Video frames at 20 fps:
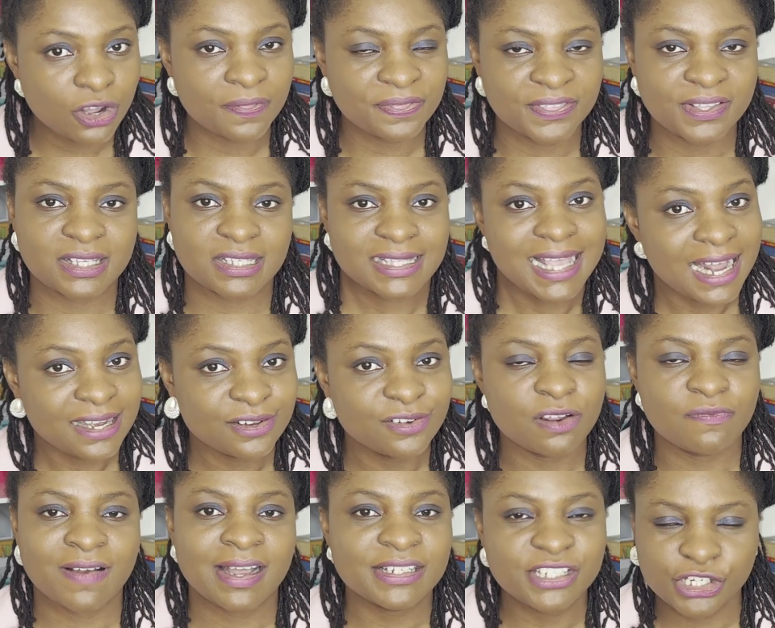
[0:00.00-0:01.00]
understanding
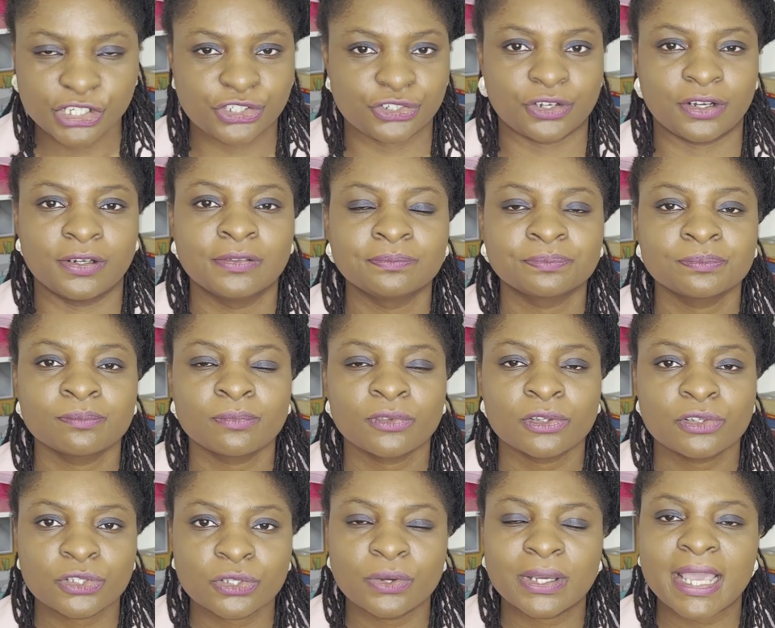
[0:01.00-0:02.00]
of addition.
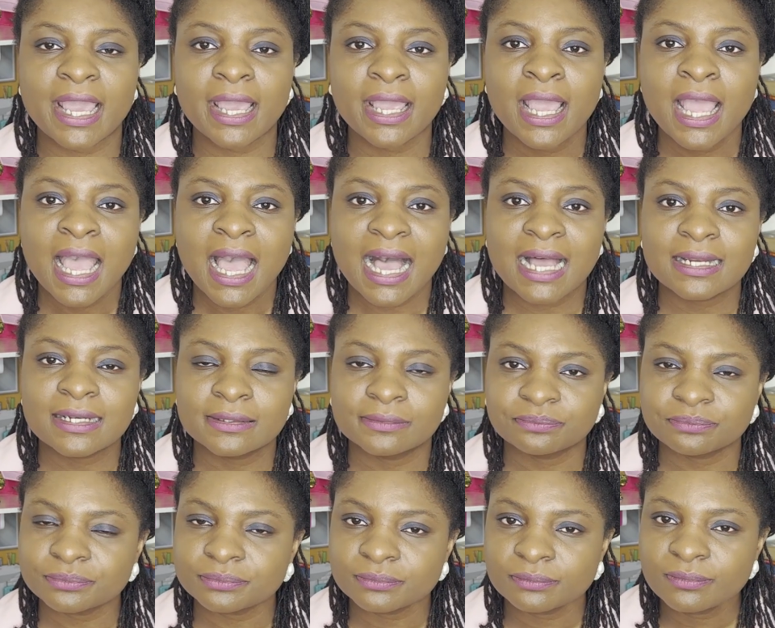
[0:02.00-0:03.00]
So, okay, and
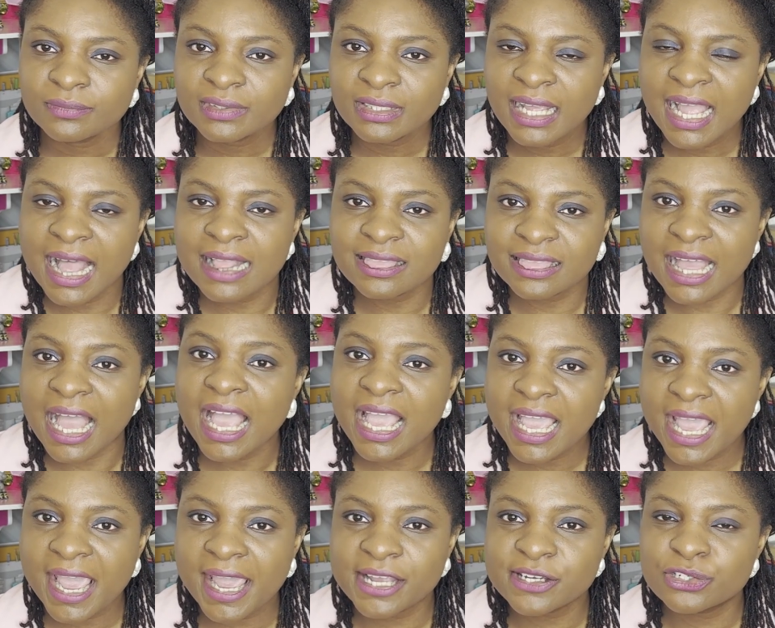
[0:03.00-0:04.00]
at that
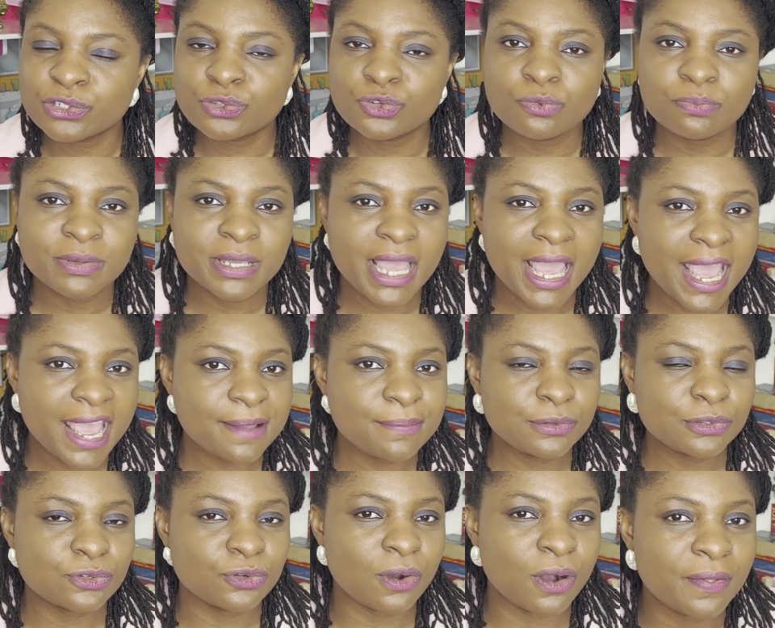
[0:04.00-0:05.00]
age, to be able
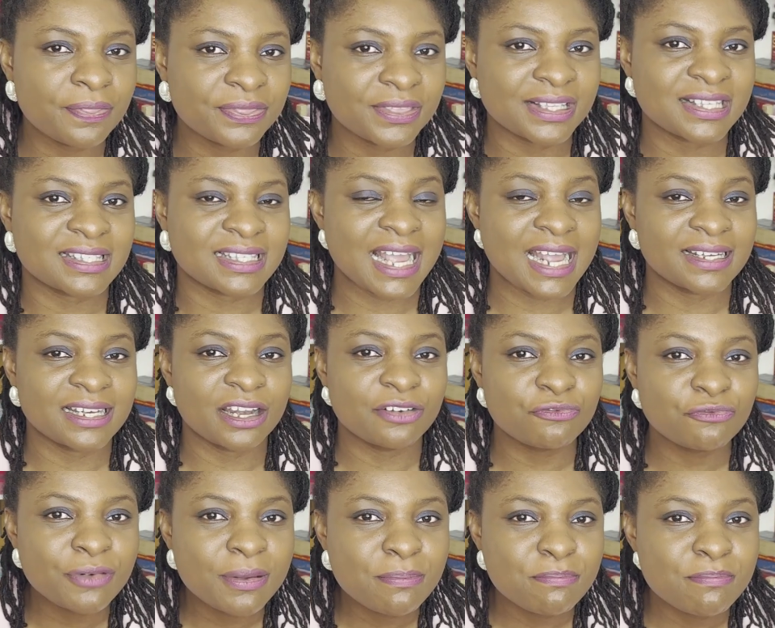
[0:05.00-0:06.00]
to understand
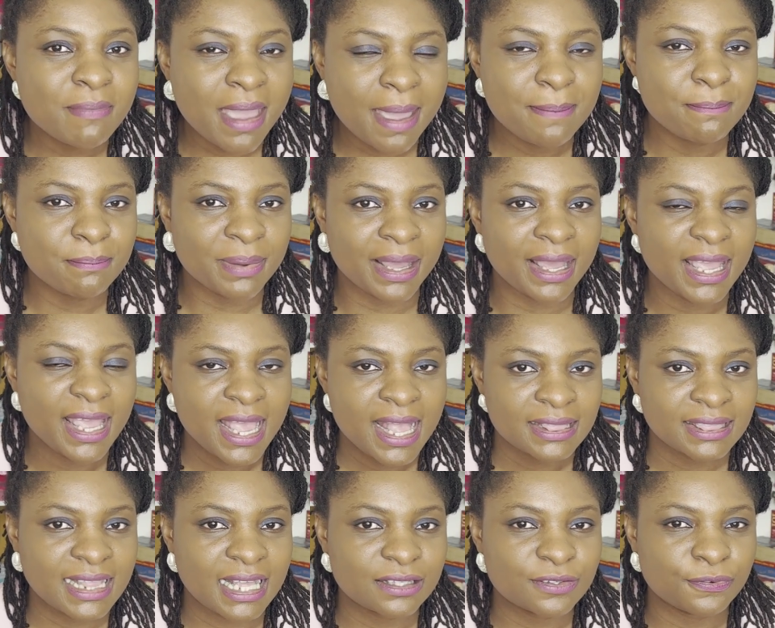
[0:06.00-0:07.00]
and remember
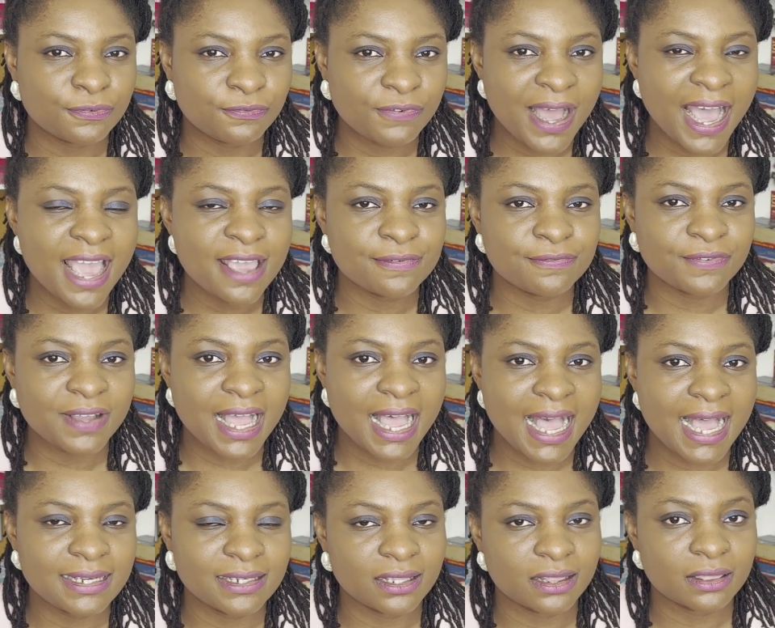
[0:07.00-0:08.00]
that 5
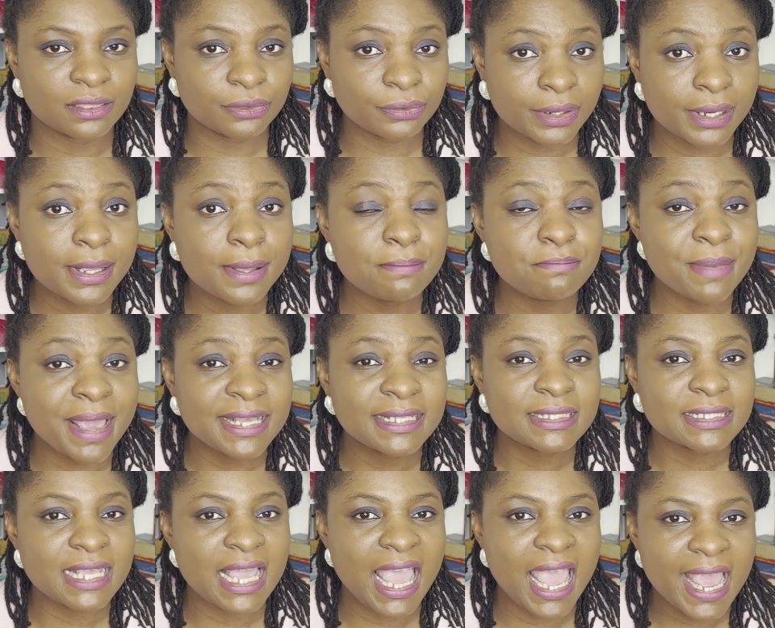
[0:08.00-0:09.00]
add 3
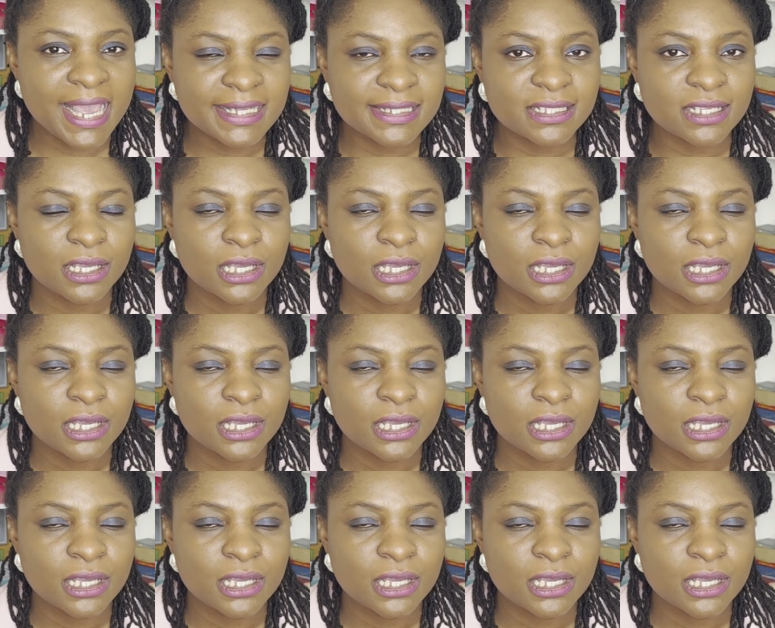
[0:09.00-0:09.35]
makes 8